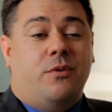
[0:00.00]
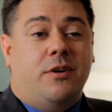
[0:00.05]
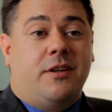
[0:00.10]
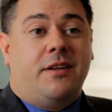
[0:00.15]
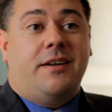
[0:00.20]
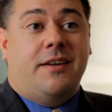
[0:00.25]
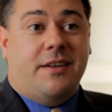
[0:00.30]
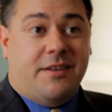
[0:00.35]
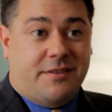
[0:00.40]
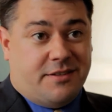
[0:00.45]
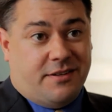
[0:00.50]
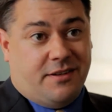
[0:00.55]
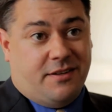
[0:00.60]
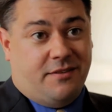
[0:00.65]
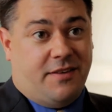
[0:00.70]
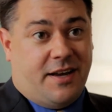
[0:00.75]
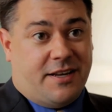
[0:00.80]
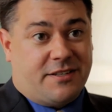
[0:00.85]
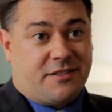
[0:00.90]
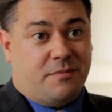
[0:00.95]
really is an
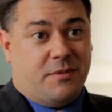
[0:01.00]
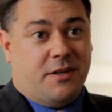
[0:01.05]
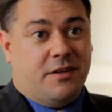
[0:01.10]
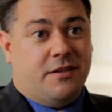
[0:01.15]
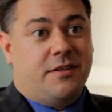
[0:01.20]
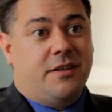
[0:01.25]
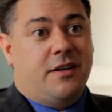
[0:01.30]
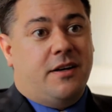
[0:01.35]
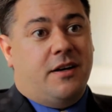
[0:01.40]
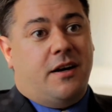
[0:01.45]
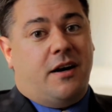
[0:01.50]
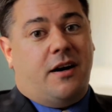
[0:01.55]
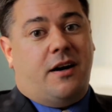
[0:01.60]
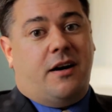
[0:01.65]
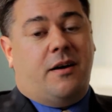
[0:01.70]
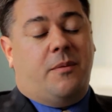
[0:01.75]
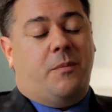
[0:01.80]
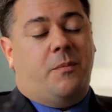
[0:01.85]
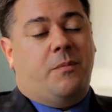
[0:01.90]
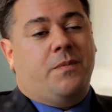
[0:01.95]
investment.
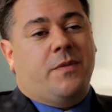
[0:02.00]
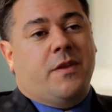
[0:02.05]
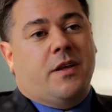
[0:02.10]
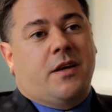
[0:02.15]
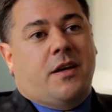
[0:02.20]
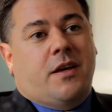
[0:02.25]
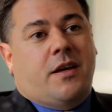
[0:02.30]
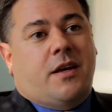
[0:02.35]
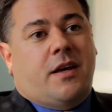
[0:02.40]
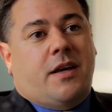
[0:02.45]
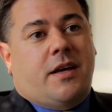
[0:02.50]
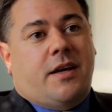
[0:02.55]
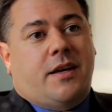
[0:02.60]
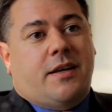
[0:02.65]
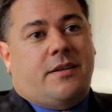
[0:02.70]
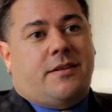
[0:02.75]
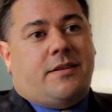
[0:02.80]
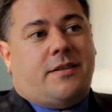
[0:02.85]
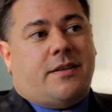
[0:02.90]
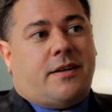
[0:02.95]

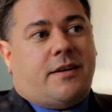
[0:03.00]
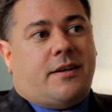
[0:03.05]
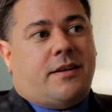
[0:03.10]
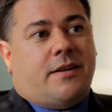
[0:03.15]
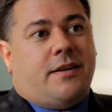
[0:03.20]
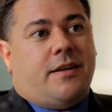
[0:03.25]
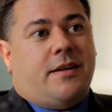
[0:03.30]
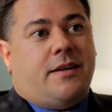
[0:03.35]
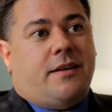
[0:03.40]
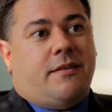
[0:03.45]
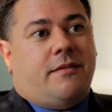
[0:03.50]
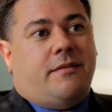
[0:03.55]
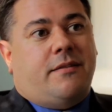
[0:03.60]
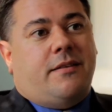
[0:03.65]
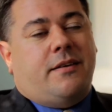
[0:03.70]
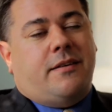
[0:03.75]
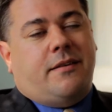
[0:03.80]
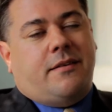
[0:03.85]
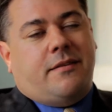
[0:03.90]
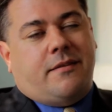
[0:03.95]

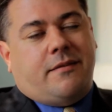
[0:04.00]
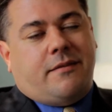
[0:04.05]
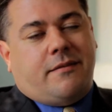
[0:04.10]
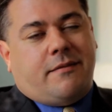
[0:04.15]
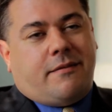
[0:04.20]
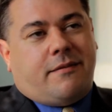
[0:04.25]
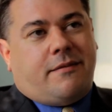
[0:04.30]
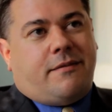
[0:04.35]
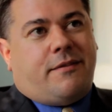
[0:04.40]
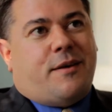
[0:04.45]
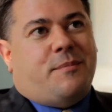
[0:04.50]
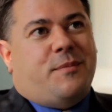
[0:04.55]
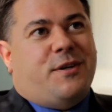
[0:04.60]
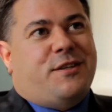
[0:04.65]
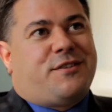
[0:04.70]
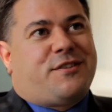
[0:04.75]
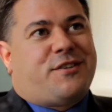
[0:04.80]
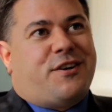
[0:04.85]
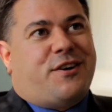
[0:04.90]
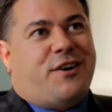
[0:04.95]
Let me
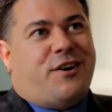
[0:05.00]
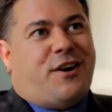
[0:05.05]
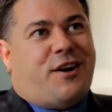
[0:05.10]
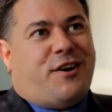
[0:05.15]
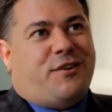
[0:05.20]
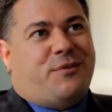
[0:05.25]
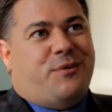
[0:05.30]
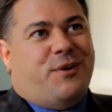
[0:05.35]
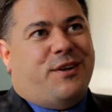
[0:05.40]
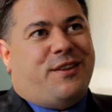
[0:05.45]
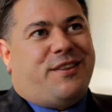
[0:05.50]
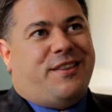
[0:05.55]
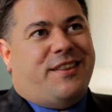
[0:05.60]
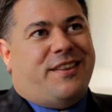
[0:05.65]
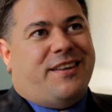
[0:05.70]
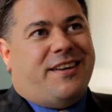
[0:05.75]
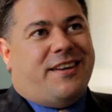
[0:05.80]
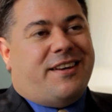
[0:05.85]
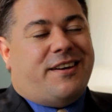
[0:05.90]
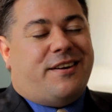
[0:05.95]
start off with
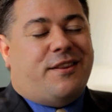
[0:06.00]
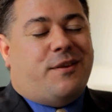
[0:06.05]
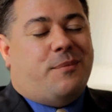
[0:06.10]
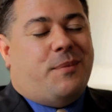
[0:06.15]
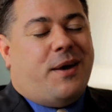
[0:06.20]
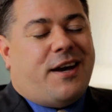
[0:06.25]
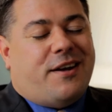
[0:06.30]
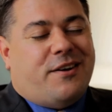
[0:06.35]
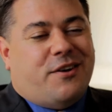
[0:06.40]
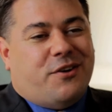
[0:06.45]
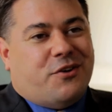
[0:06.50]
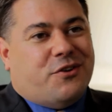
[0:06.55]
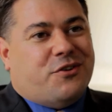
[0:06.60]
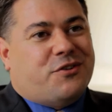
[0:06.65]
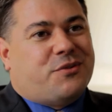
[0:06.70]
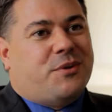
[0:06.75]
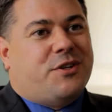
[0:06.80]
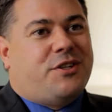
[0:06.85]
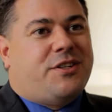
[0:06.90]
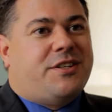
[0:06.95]
the bad
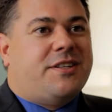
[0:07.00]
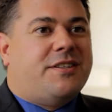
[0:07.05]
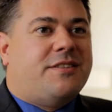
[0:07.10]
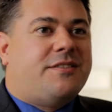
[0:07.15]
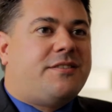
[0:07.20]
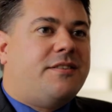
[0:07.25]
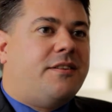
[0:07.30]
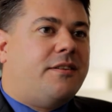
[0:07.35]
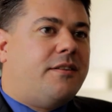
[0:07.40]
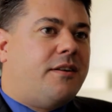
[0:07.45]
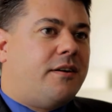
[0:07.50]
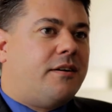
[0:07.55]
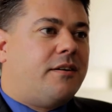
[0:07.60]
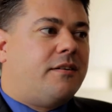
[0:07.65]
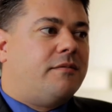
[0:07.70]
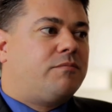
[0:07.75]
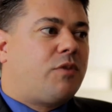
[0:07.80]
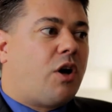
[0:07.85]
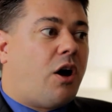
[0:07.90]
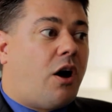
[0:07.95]
news, which is
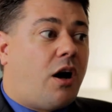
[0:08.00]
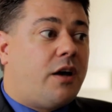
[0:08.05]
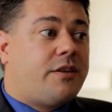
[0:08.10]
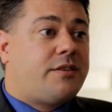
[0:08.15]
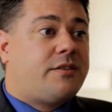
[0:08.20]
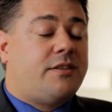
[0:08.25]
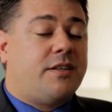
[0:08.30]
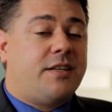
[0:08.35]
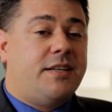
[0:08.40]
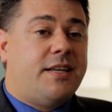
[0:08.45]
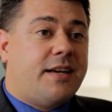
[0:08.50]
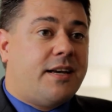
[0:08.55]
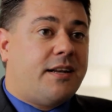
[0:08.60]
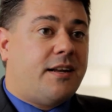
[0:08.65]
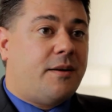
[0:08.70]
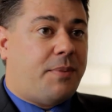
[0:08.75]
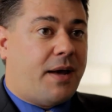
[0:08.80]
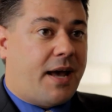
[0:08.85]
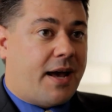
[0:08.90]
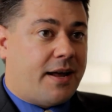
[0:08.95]
the cost to get
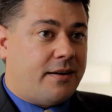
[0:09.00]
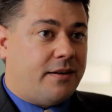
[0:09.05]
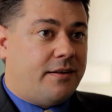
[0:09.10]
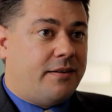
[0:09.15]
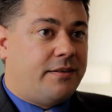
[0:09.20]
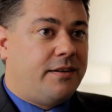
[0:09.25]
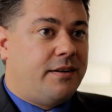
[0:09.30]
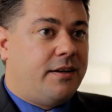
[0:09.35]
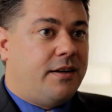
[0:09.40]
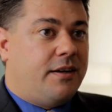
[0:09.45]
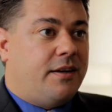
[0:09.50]
a patent.